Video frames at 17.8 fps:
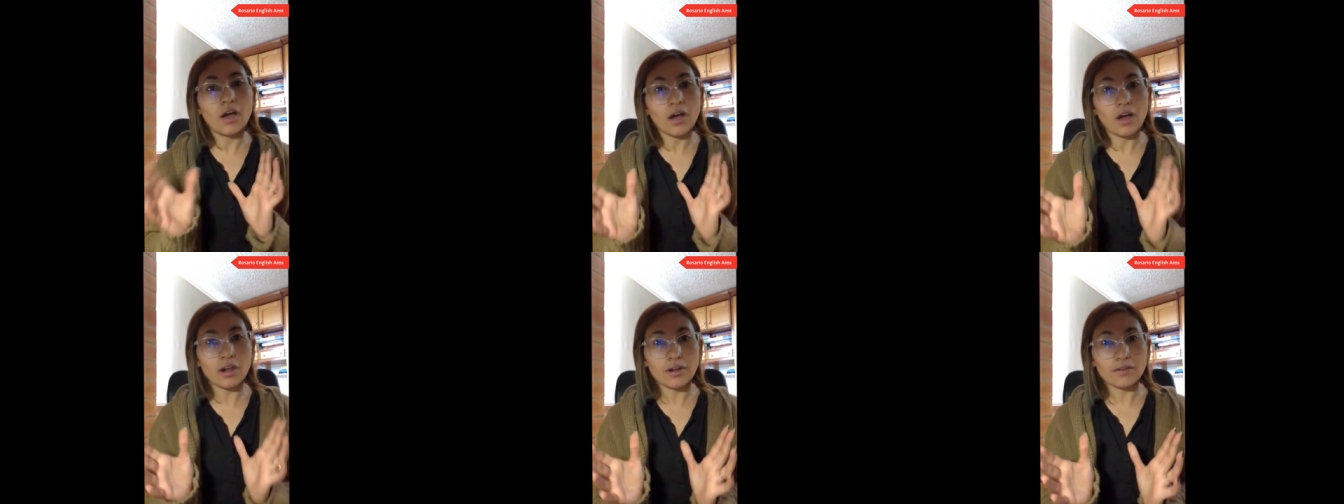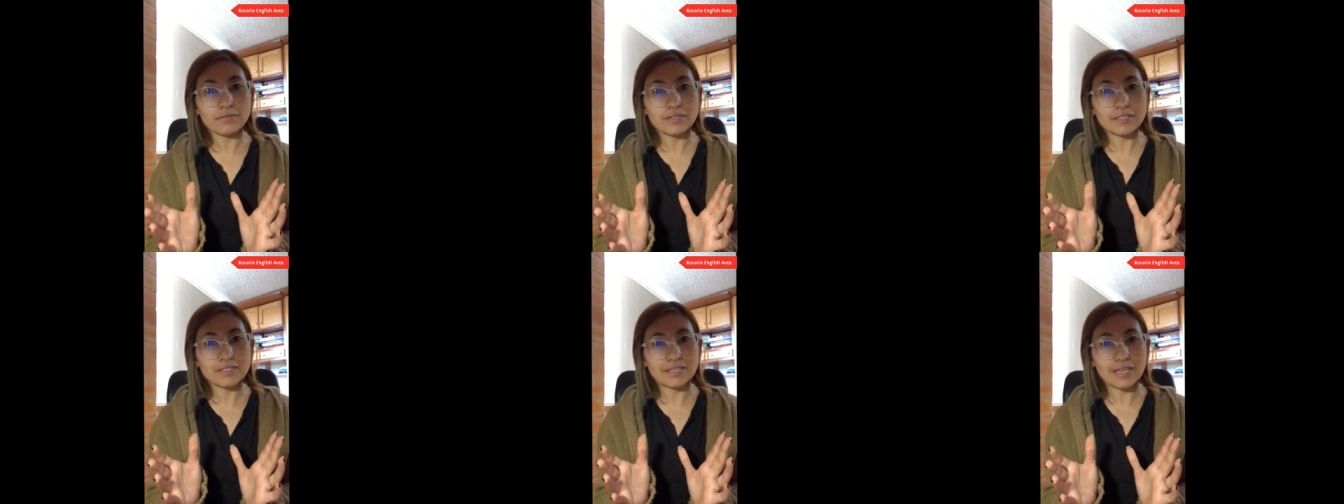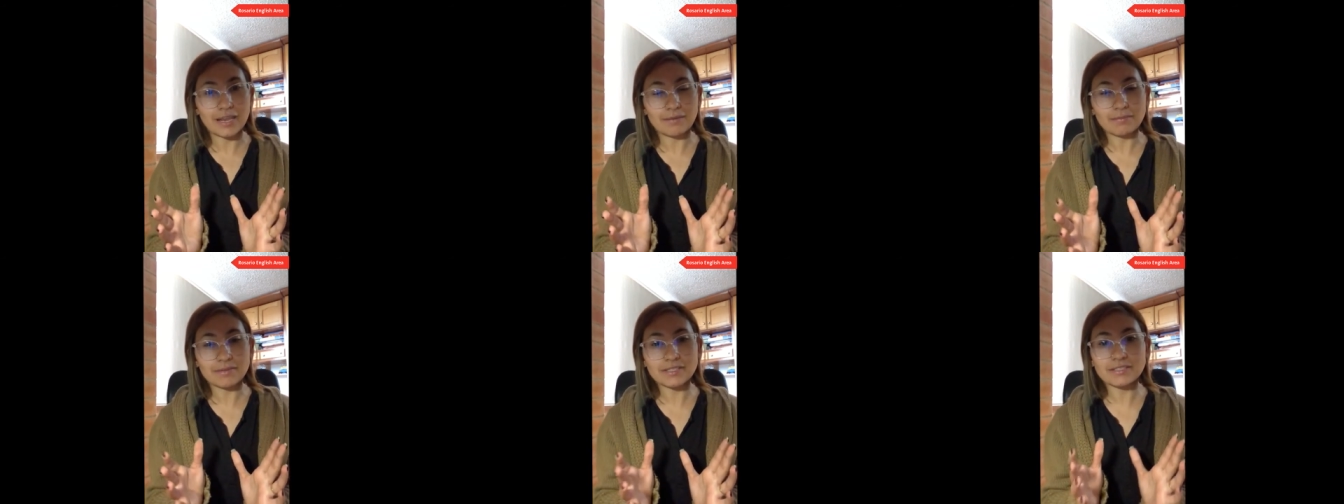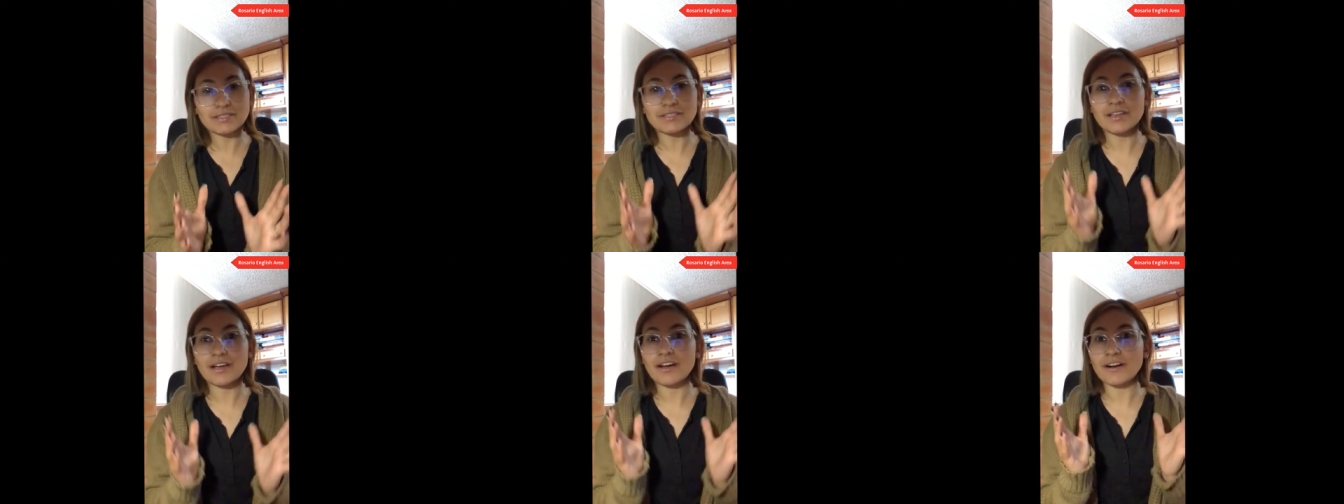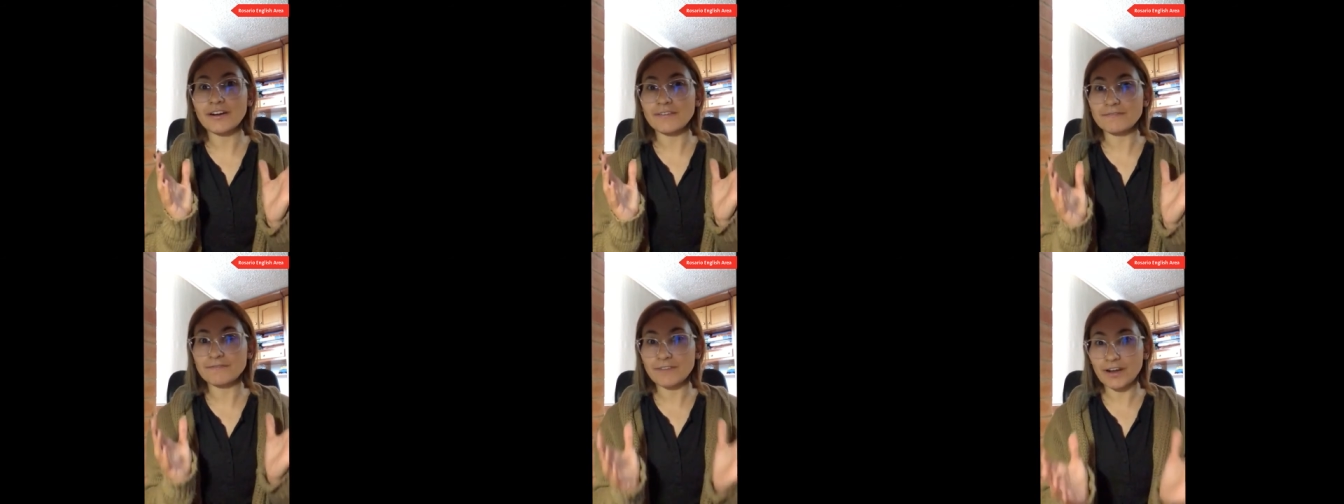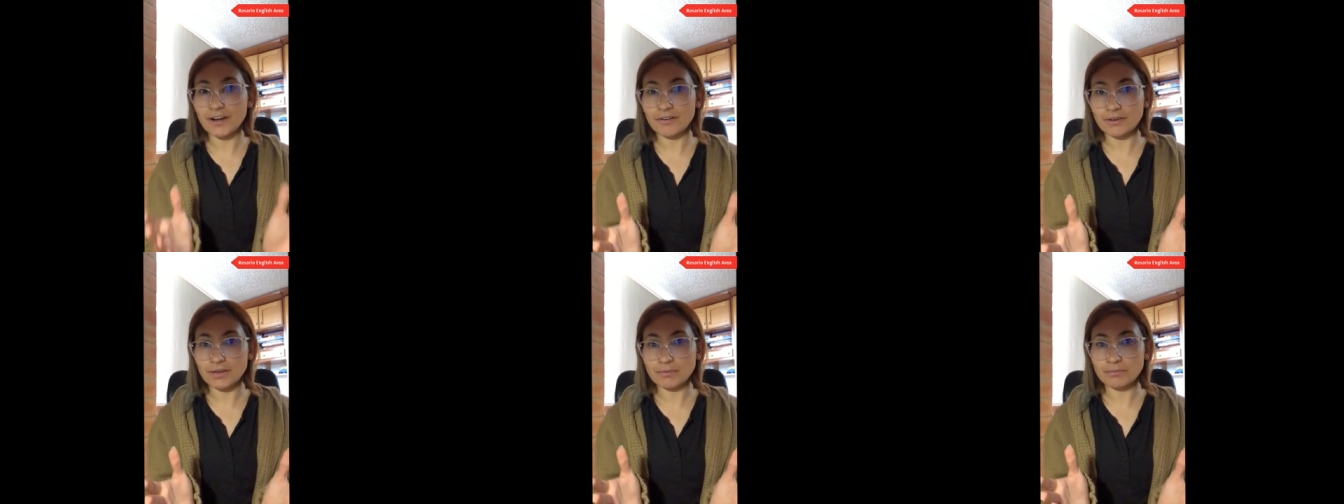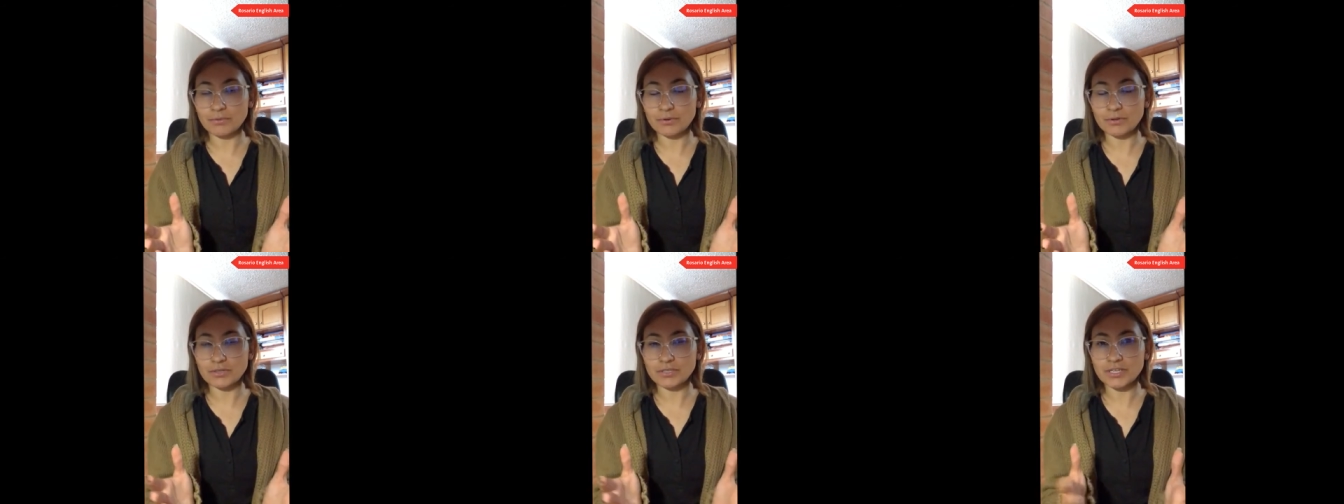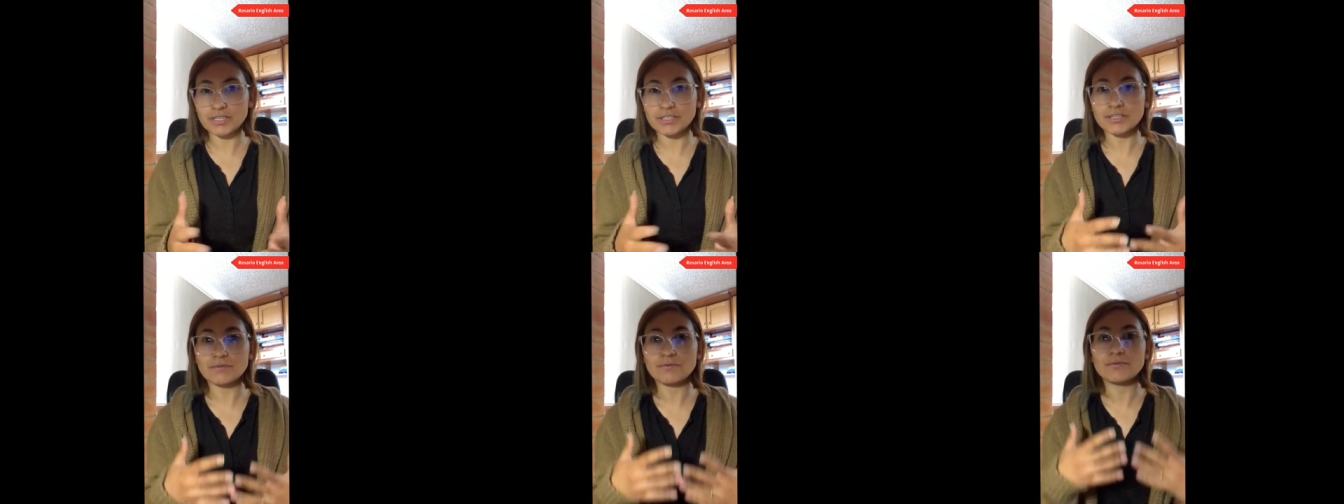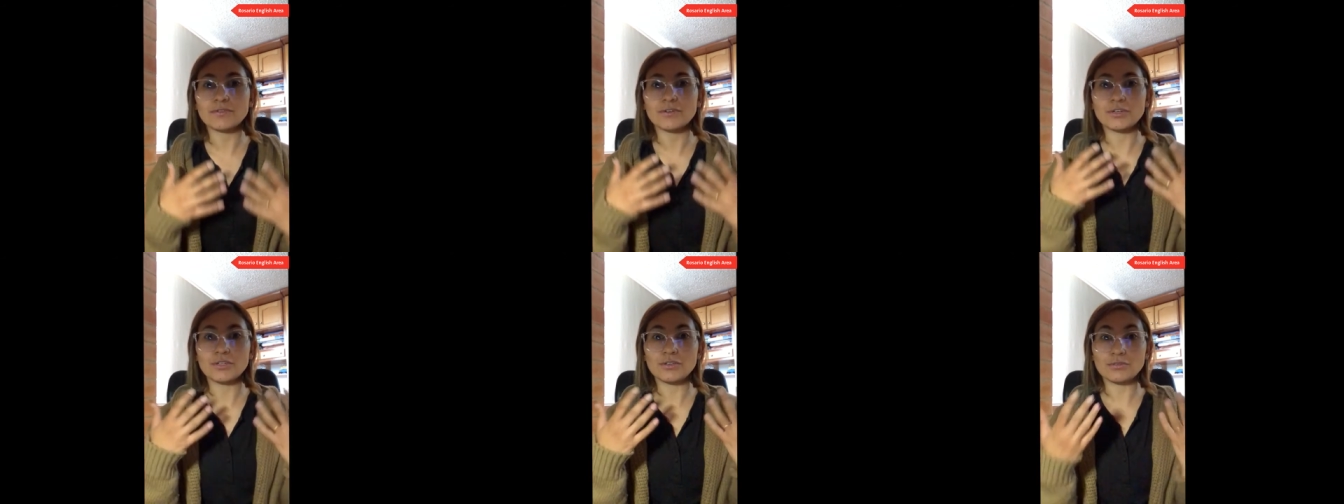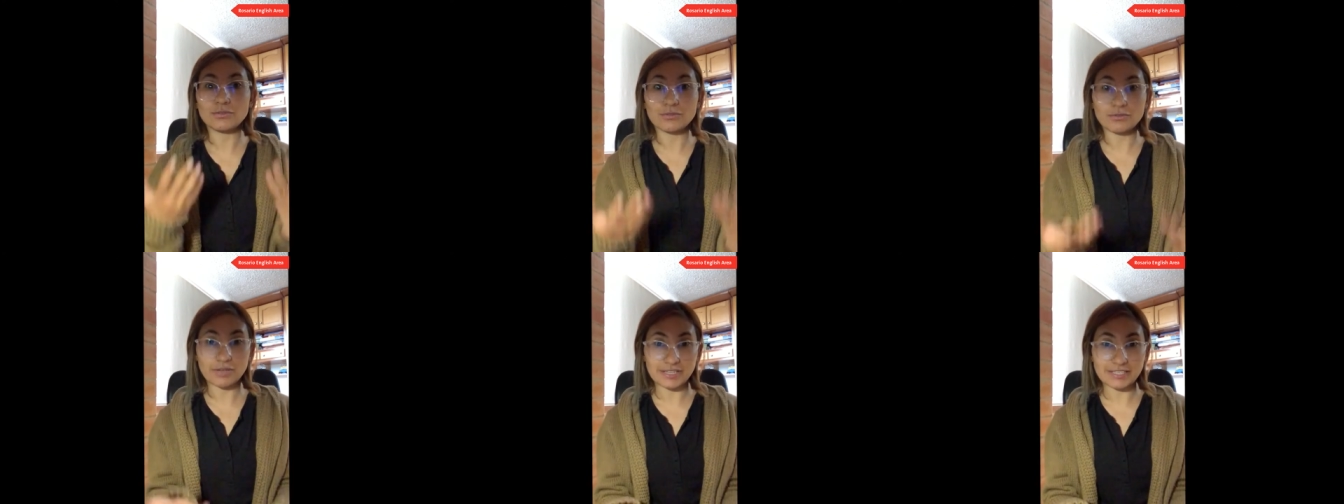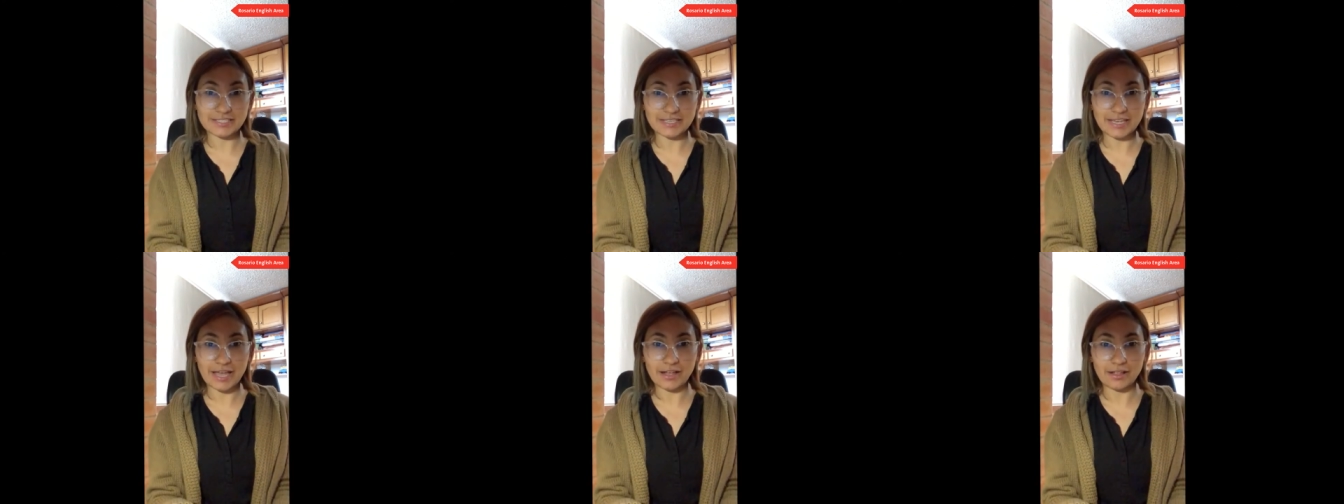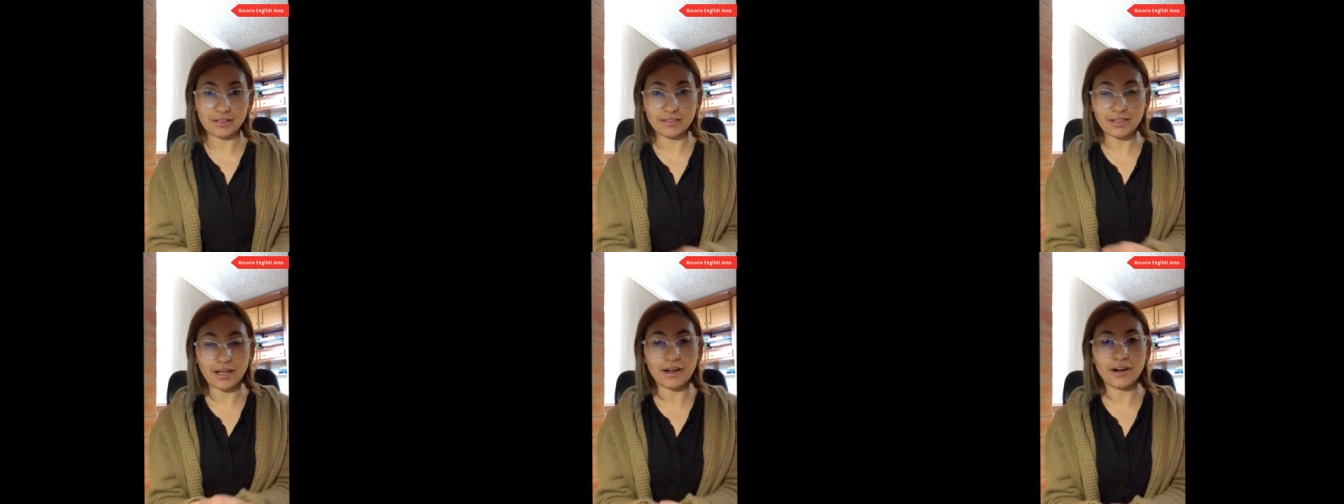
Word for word: All of these elements are very important for you to excel